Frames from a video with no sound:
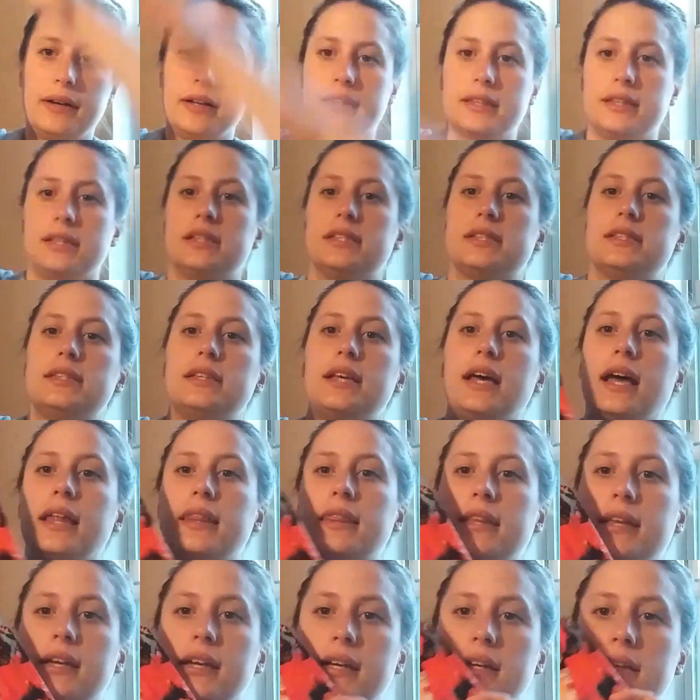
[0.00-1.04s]
and this sad
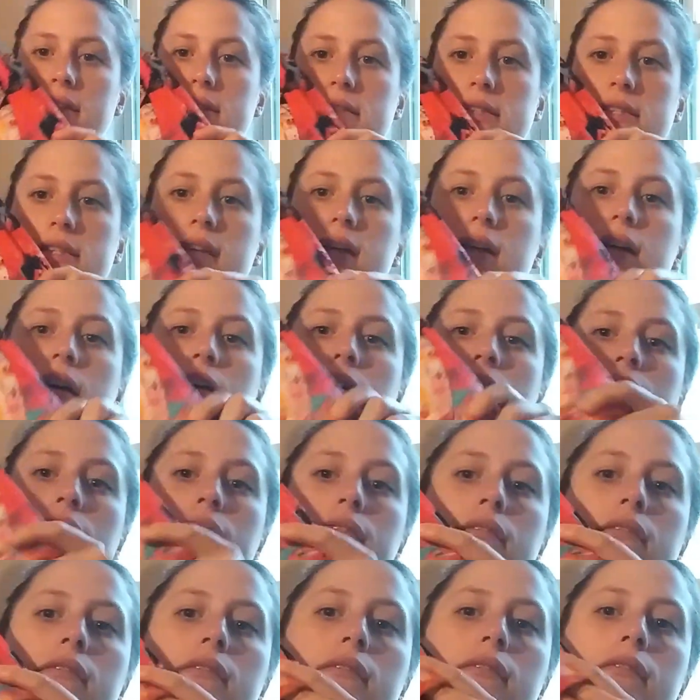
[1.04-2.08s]
thing is
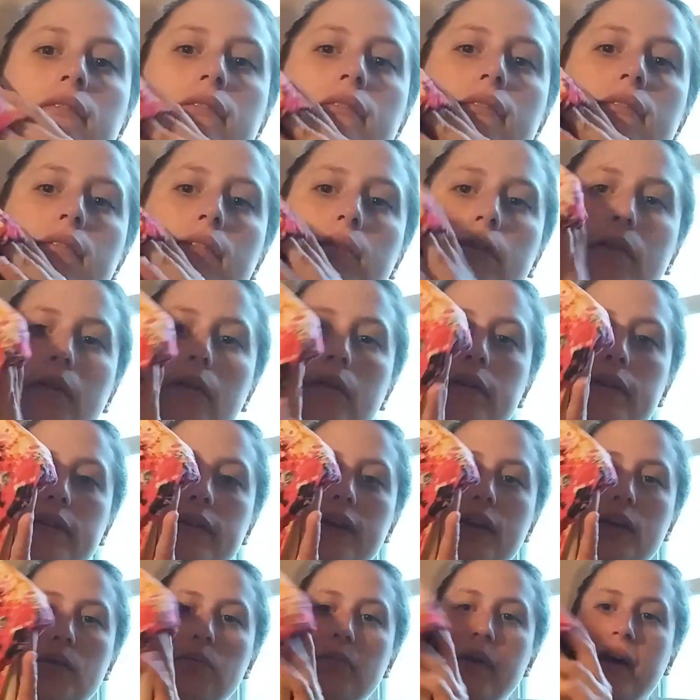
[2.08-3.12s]

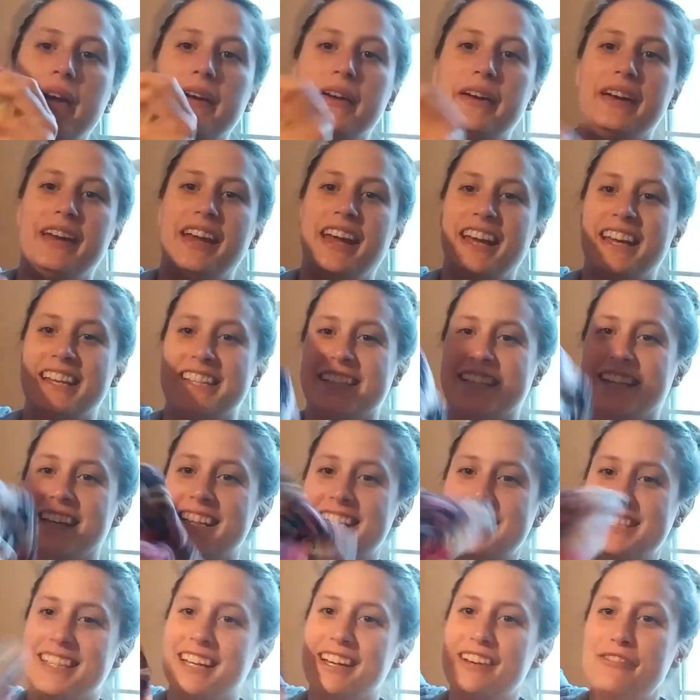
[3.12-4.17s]
seen better days
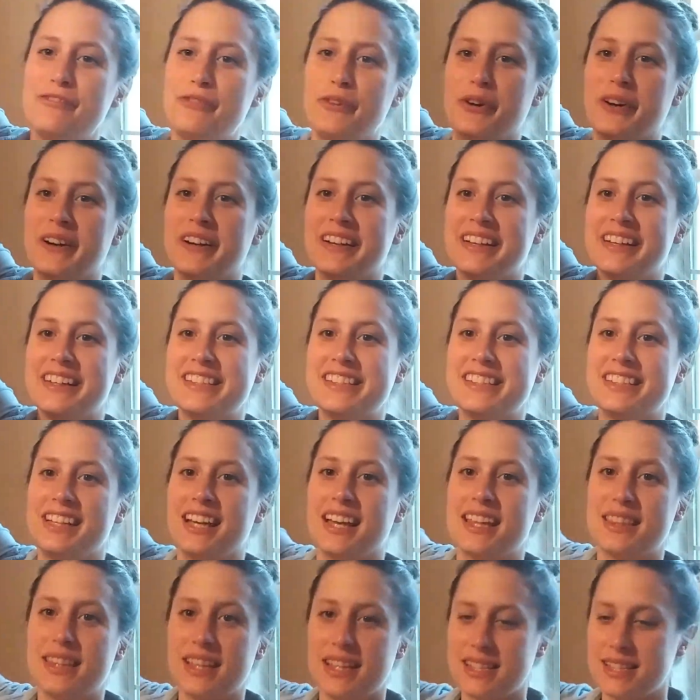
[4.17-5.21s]
because I've worn it to
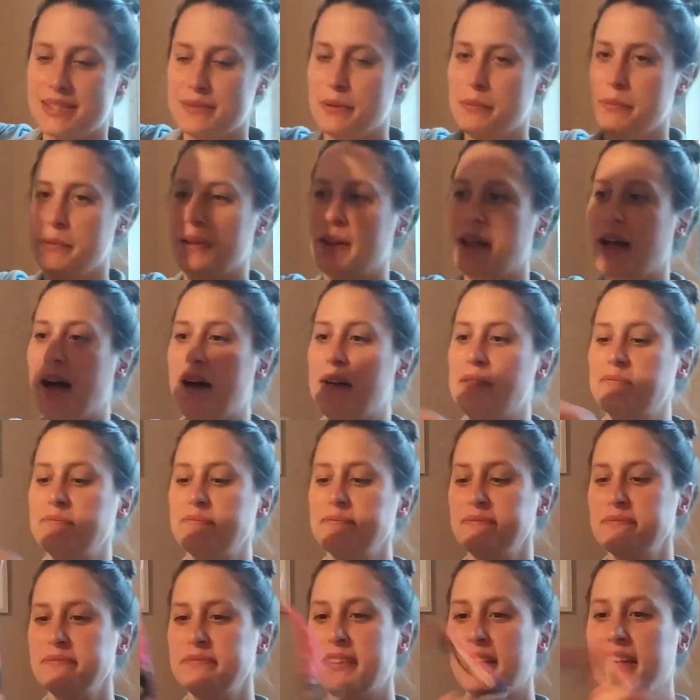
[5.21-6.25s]
death. I swim a lot,
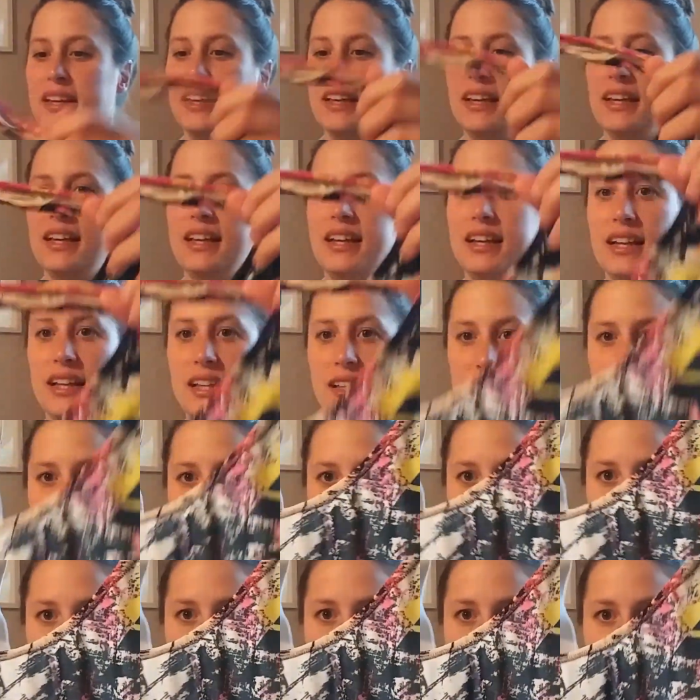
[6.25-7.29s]
and it's
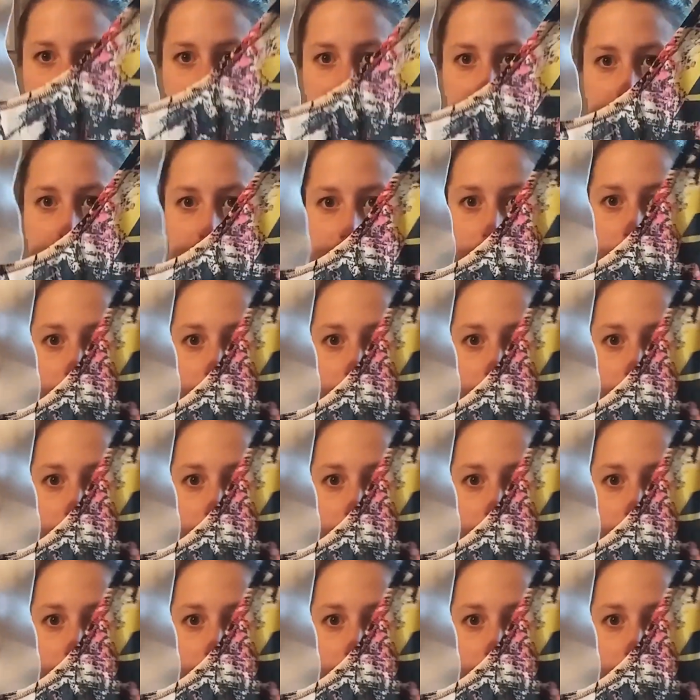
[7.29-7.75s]
all stretched